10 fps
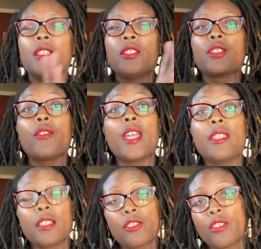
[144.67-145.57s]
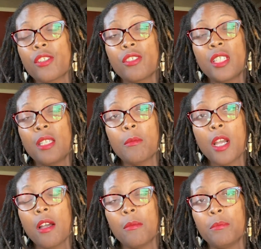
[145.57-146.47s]
So then the construction team
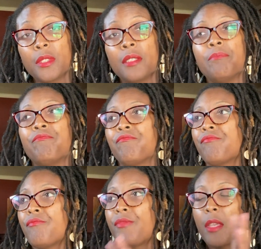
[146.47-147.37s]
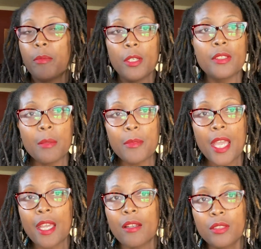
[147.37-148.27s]
comes, they build up the
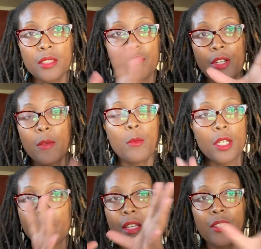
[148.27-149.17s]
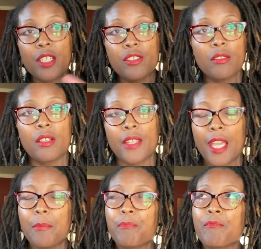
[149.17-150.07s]
house, framework, foundation, all
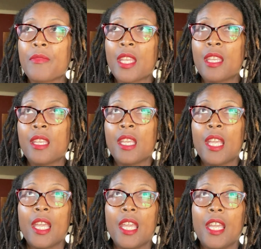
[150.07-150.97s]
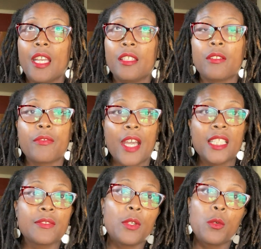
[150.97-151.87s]
that. And
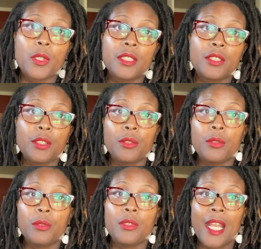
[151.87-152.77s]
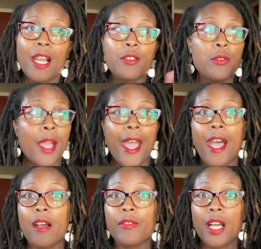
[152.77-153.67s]
fast forward to now you
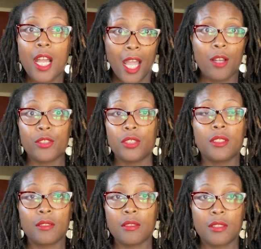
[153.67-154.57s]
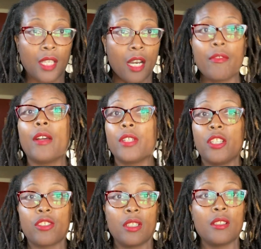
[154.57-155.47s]
have a house. It's got a
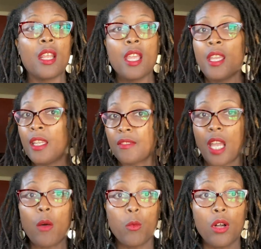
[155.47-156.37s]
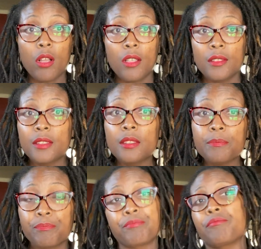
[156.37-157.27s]
foundation, it's got walls,
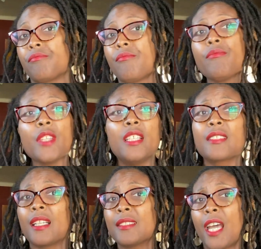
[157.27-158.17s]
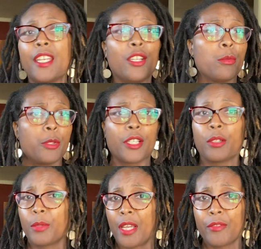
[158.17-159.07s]
it's got siding or brick or
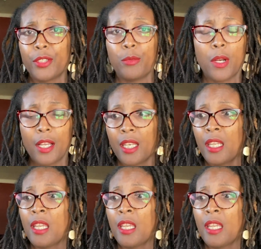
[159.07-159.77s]
whatever you want,